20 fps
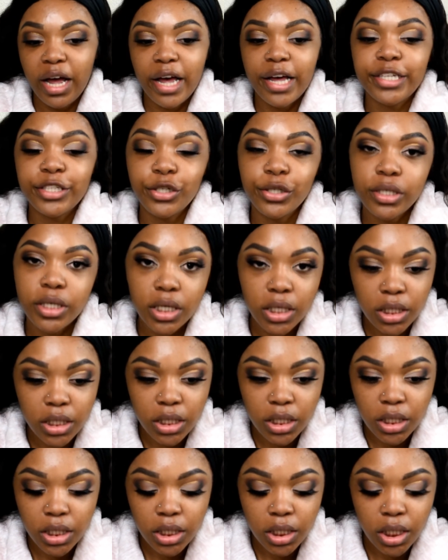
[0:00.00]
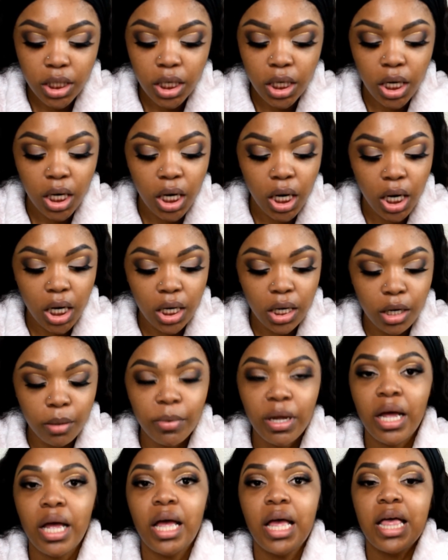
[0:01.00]
eyes are done.
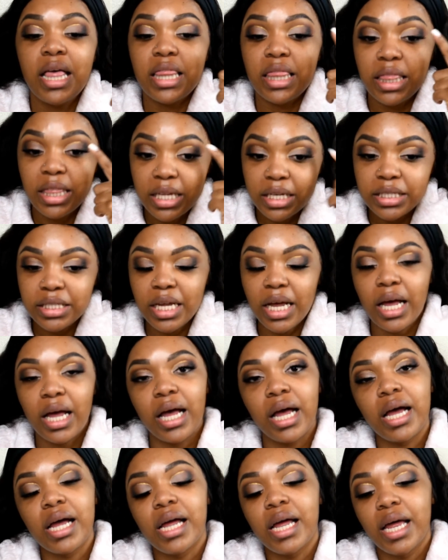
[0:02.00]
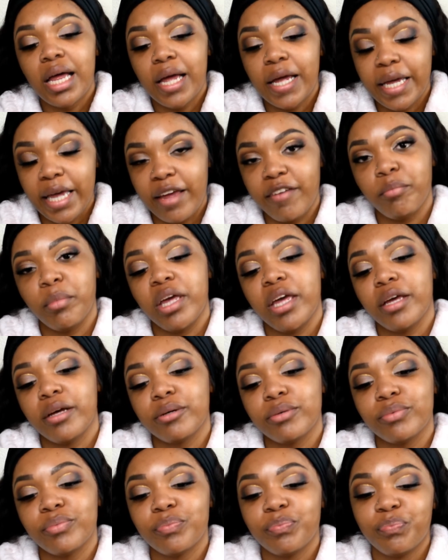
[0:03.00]
This eye gave me hell.